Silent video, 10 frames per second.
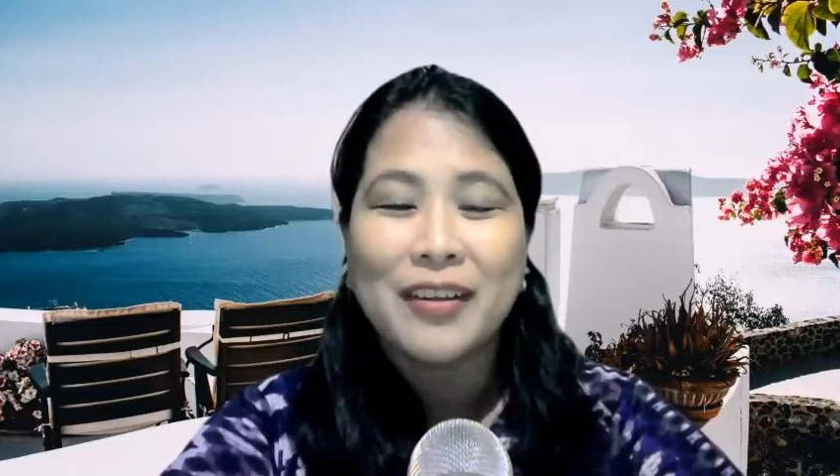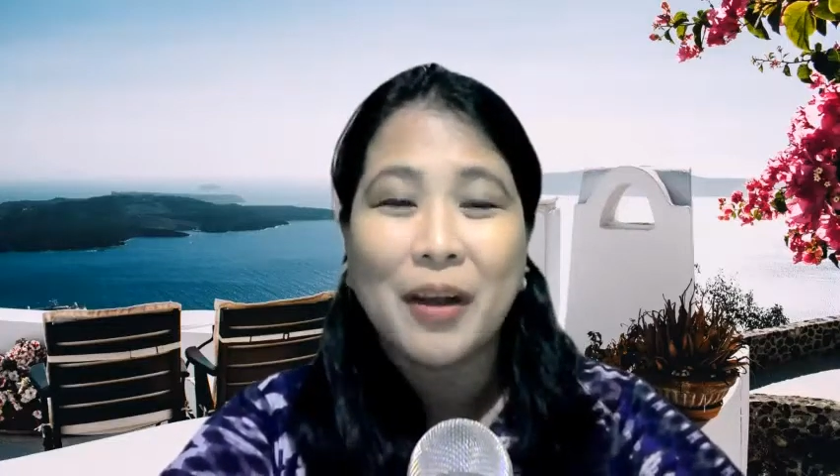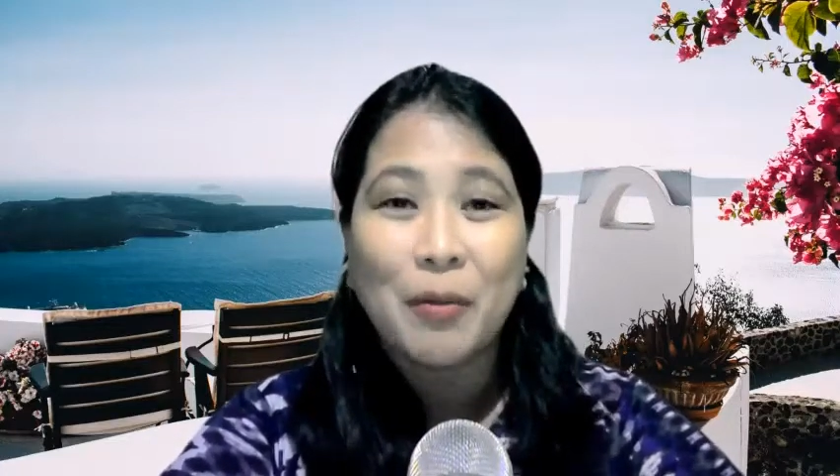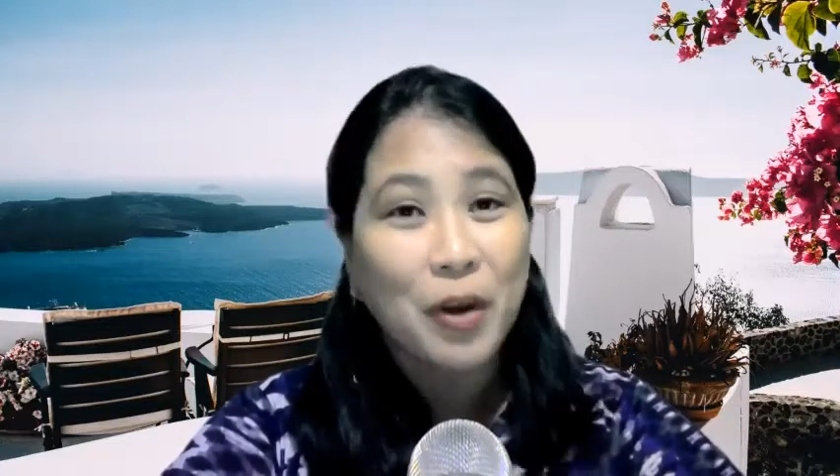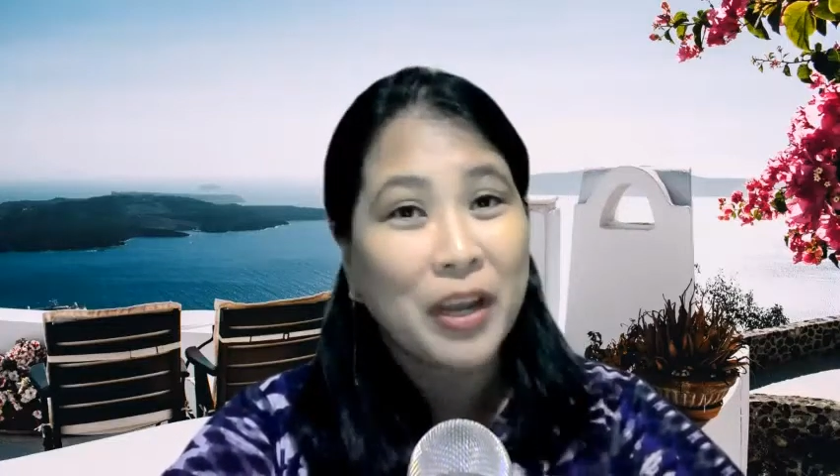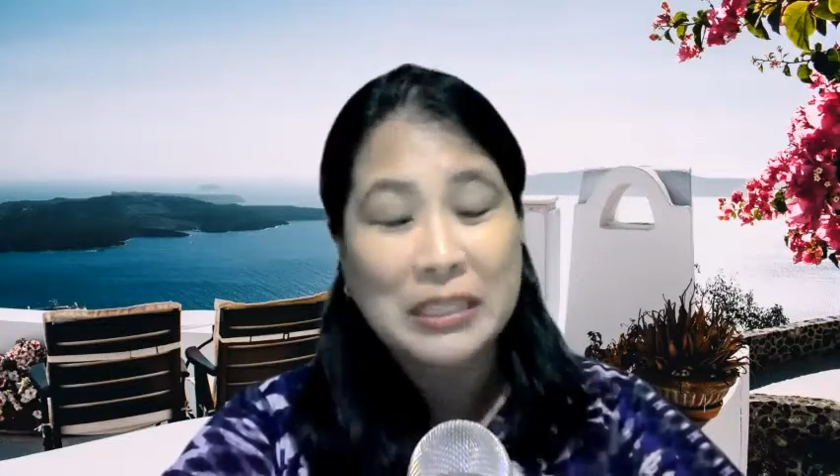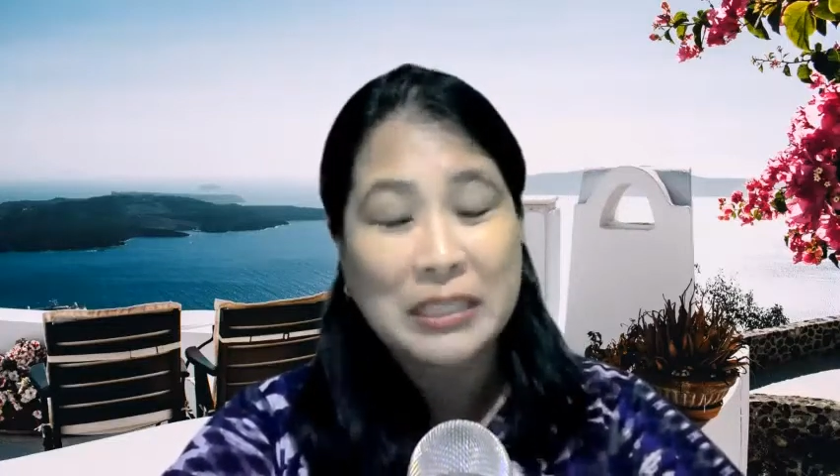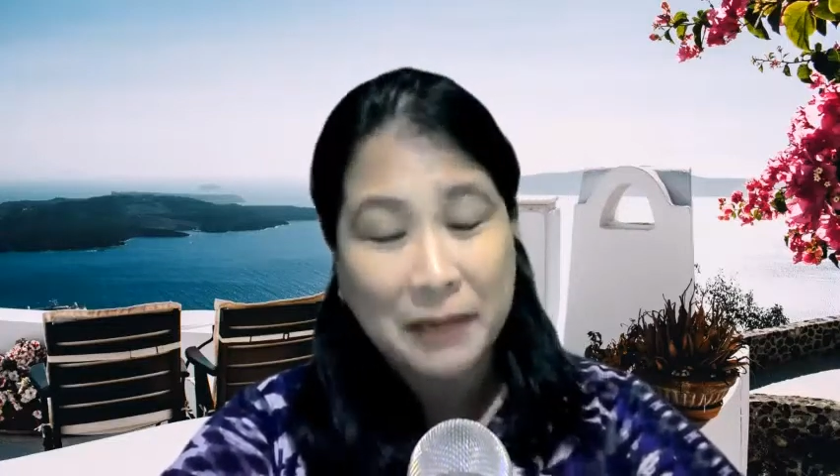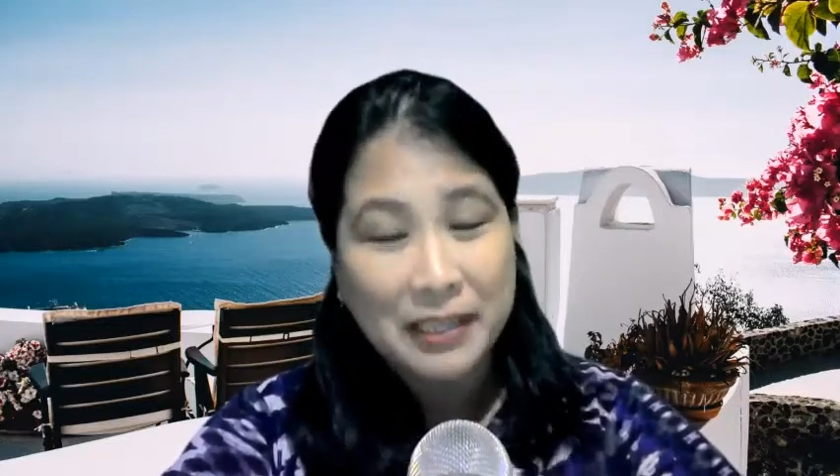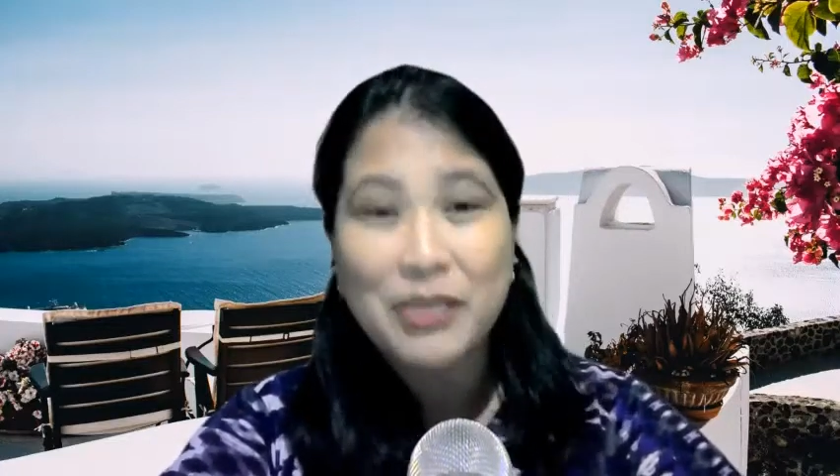a more
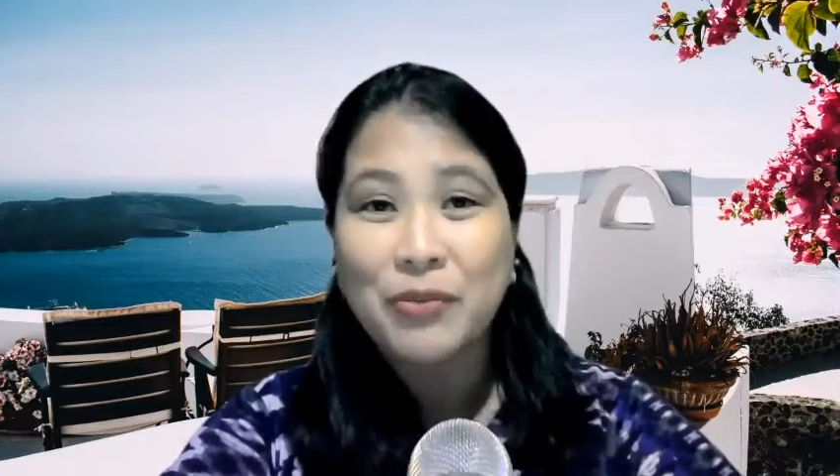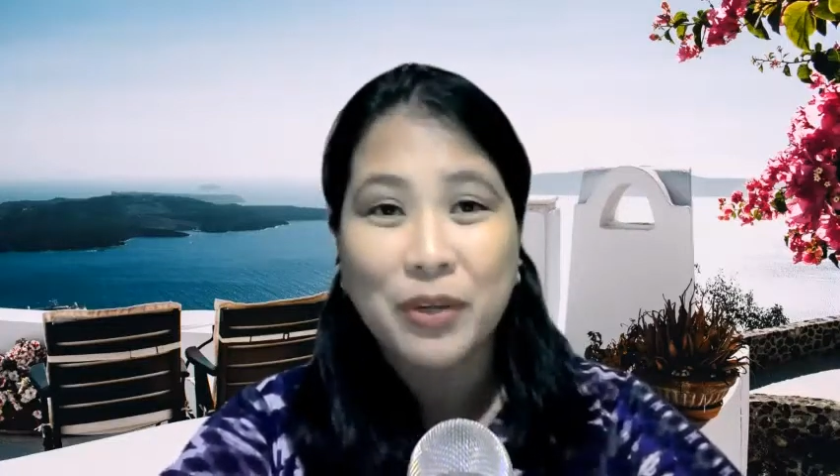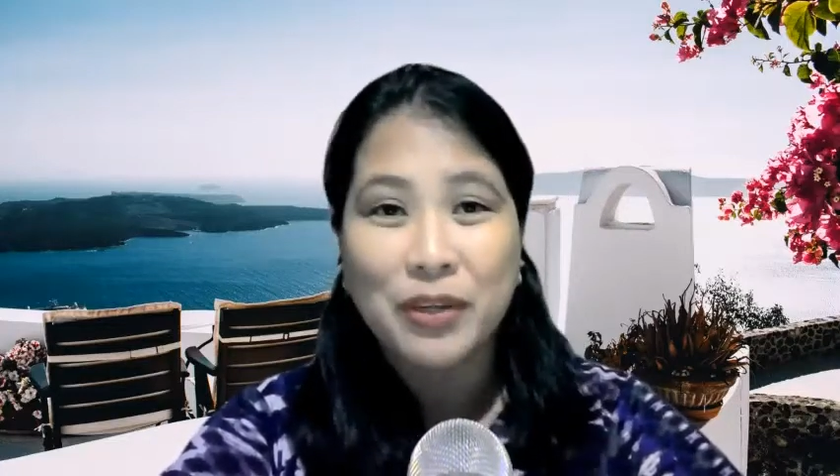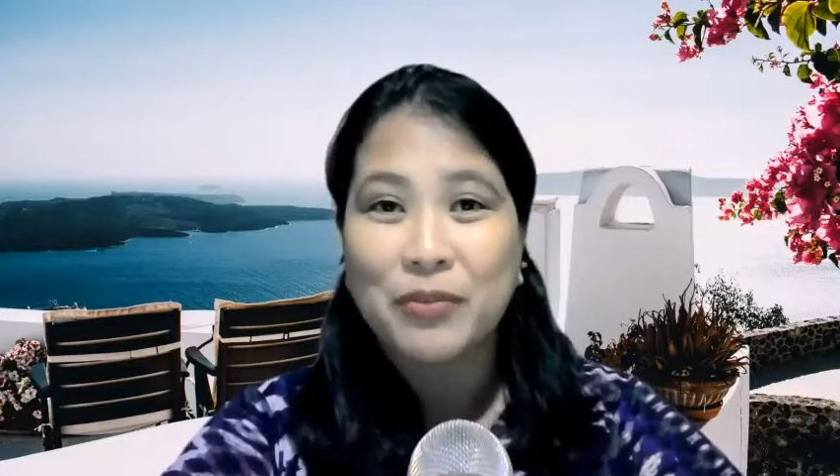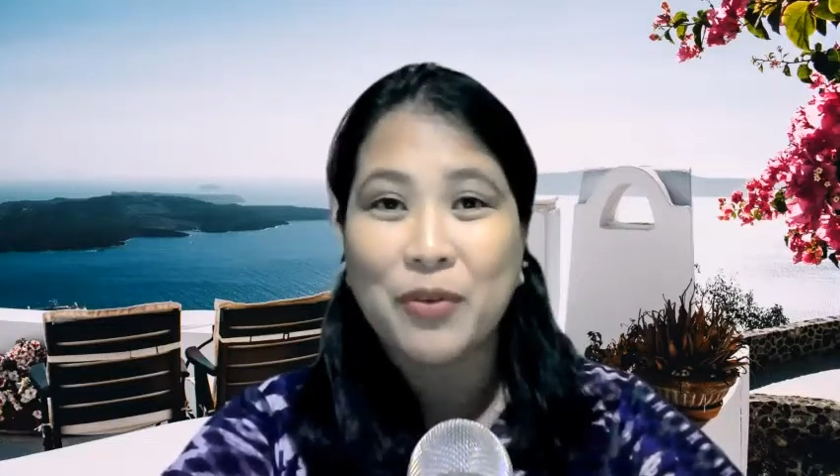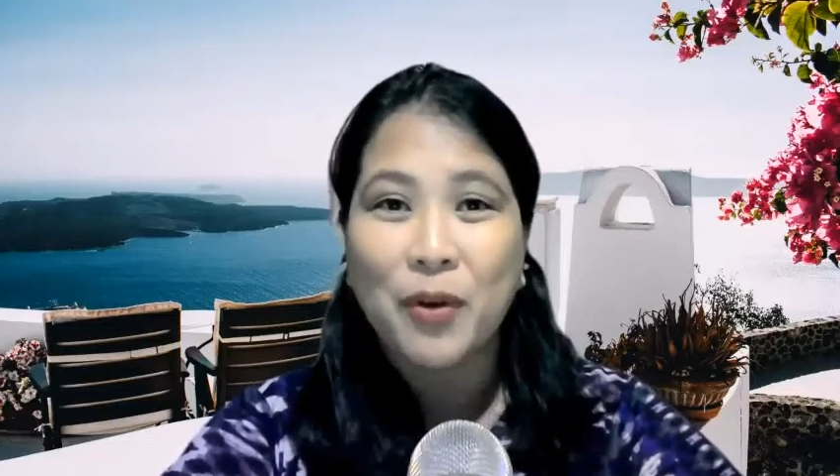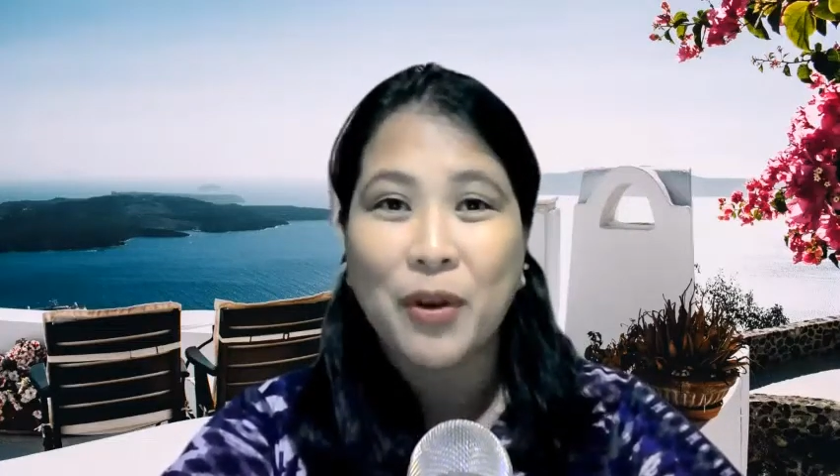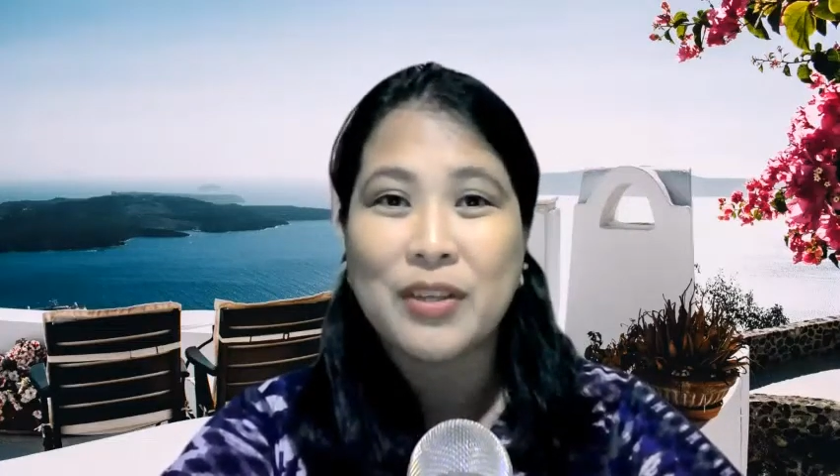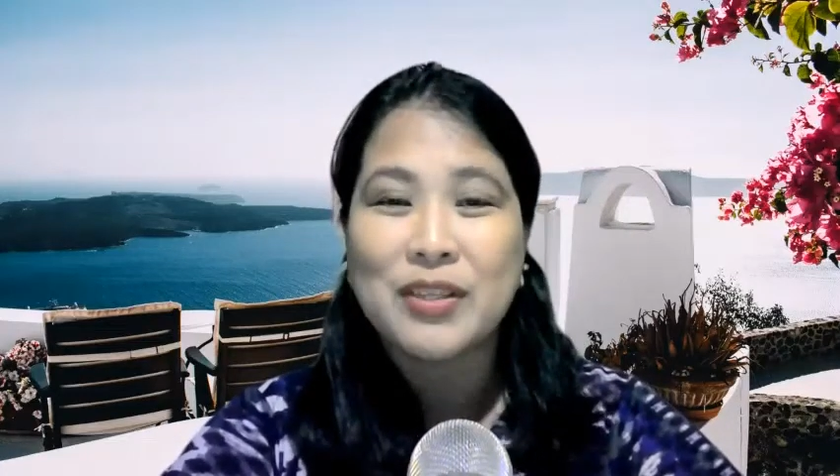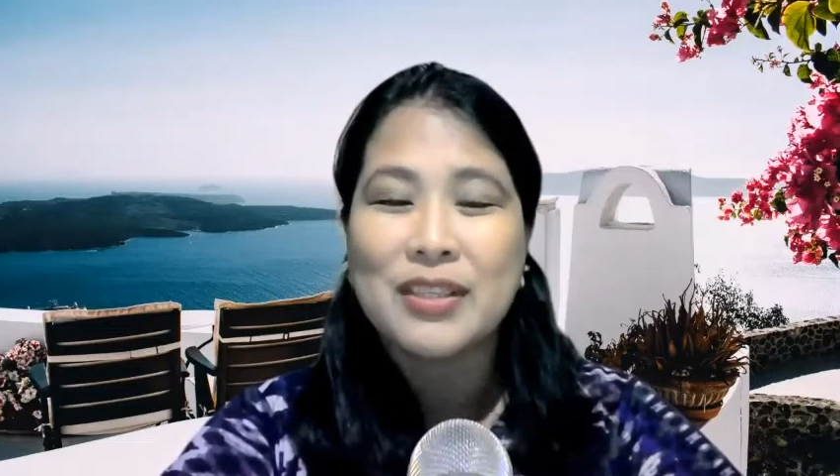expensive one, of
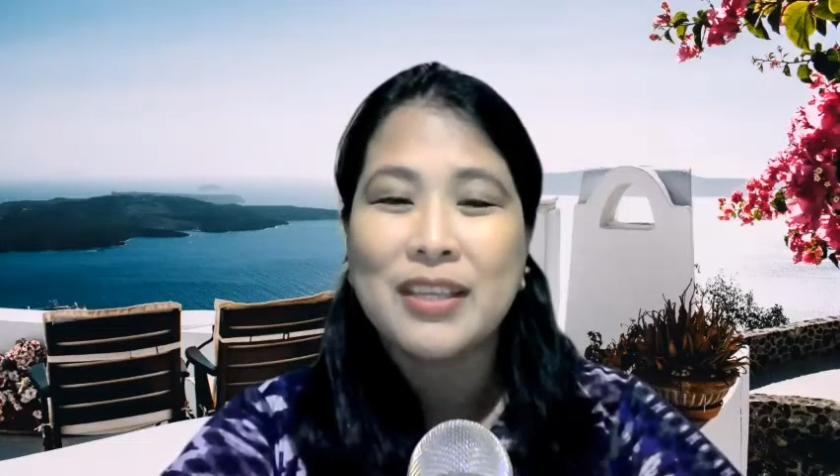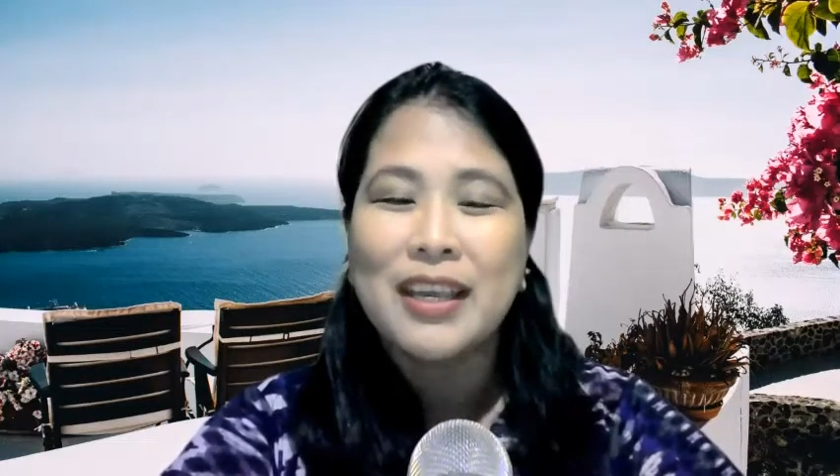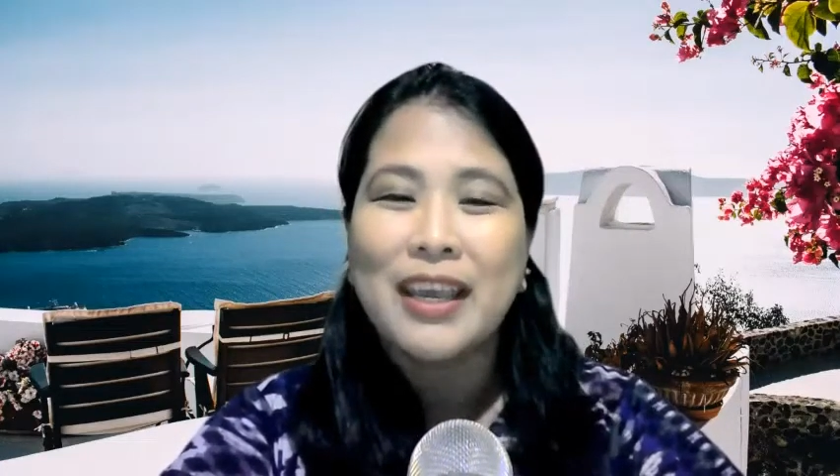course,